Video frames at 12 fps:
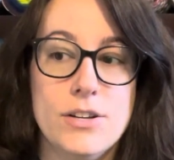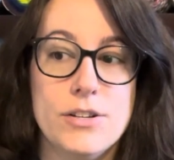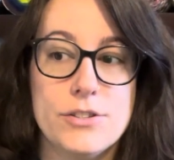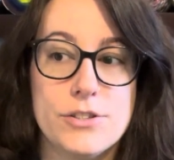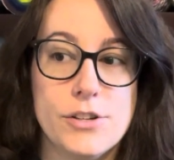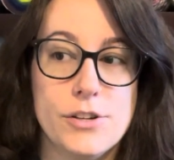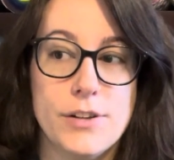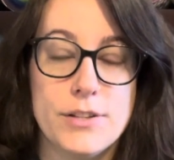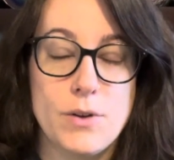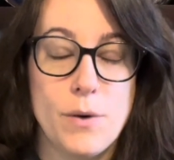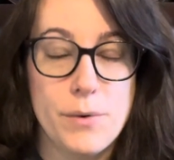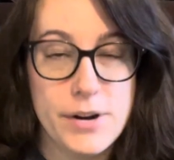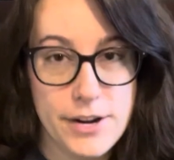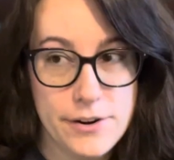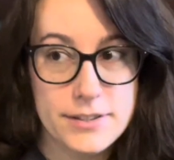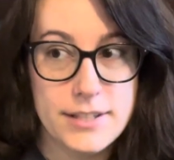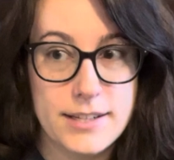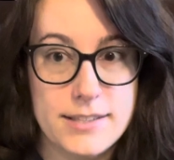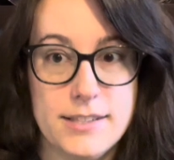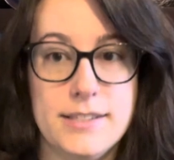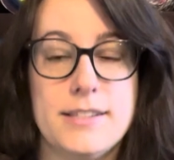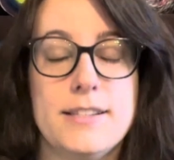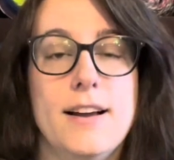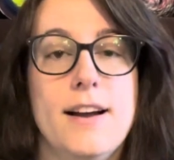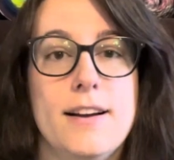so that's why we're here in Texas.